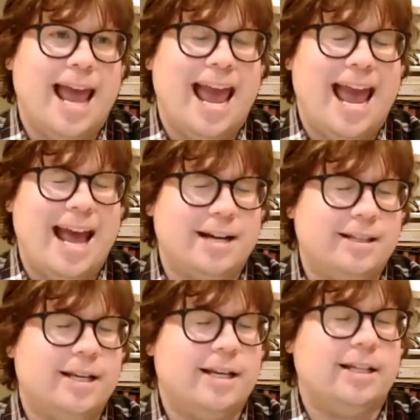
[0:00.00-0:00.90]
and
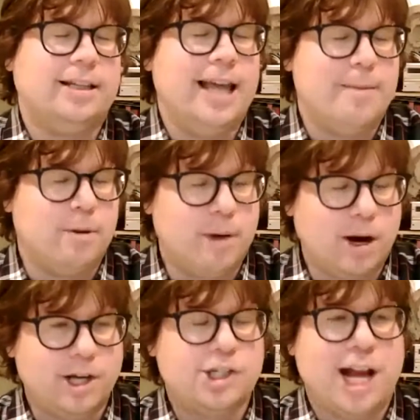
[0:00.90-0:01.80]
the labor
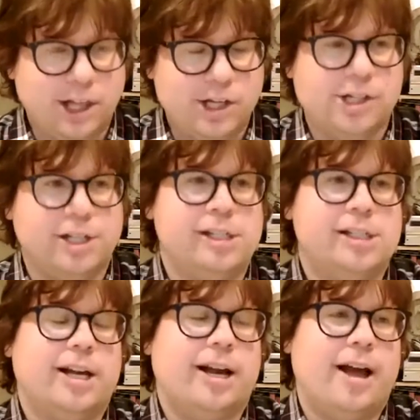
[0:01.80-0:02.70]
market
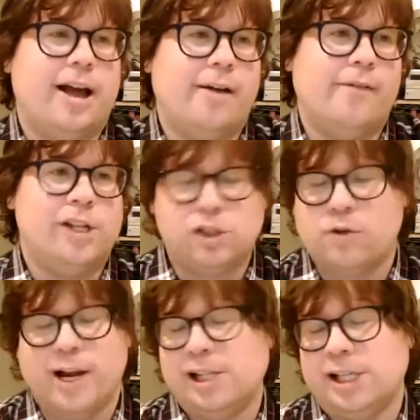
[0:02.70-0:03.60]
challenges of
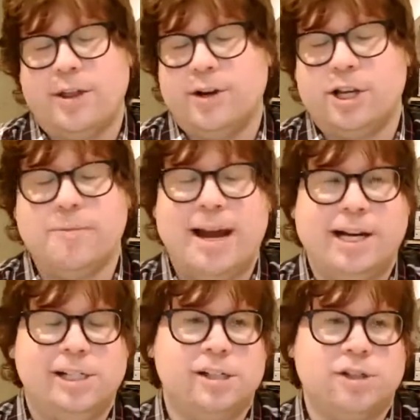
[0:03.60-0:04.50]
historians and other
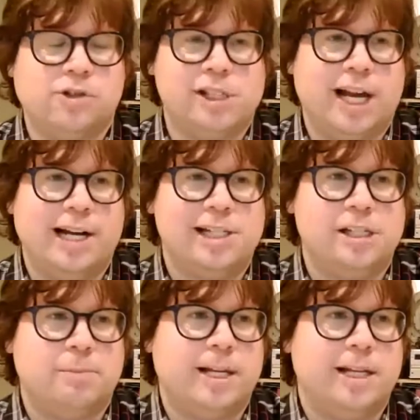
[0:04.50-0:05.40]
humanities and social science
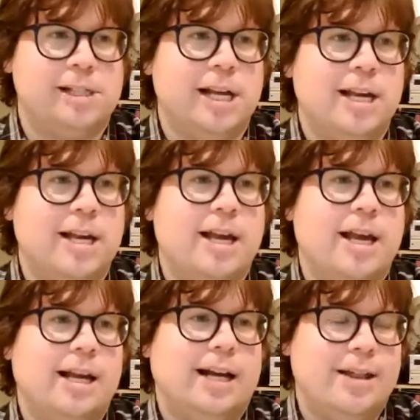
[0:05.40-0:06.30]
disciplines,
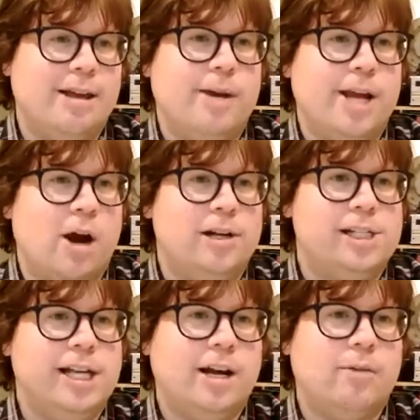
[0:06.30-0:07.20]
I think we are
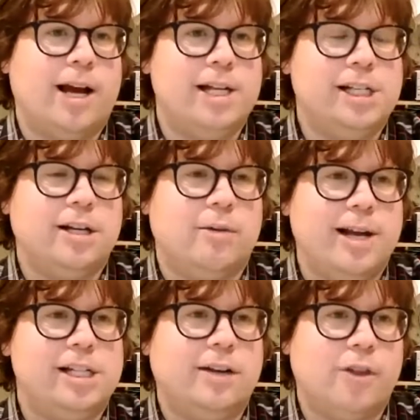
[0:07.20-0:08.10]
seeing a
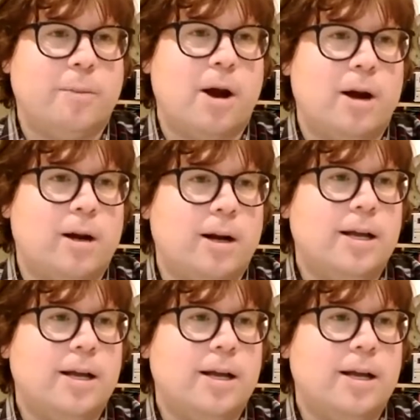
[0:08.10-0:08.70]
raising of the bar.